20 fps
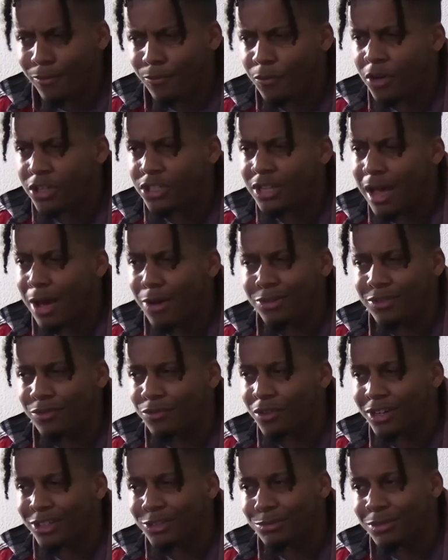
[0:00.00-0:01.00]
Fresh, I was
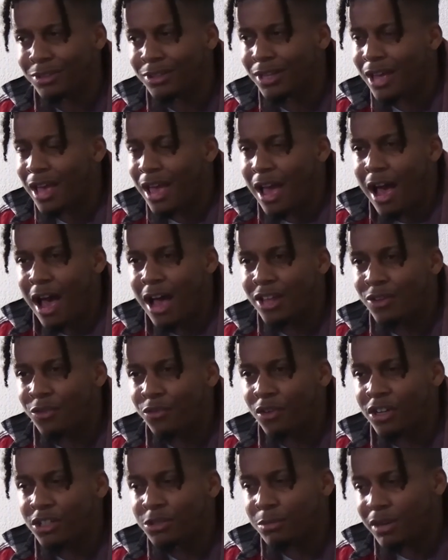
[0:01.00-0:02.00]
a freshman. I was
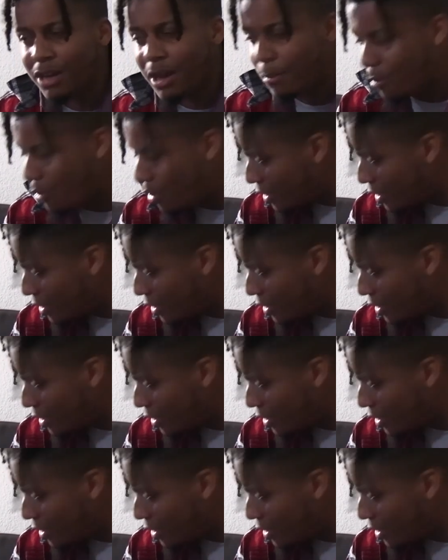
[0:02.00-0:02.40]
a freshman at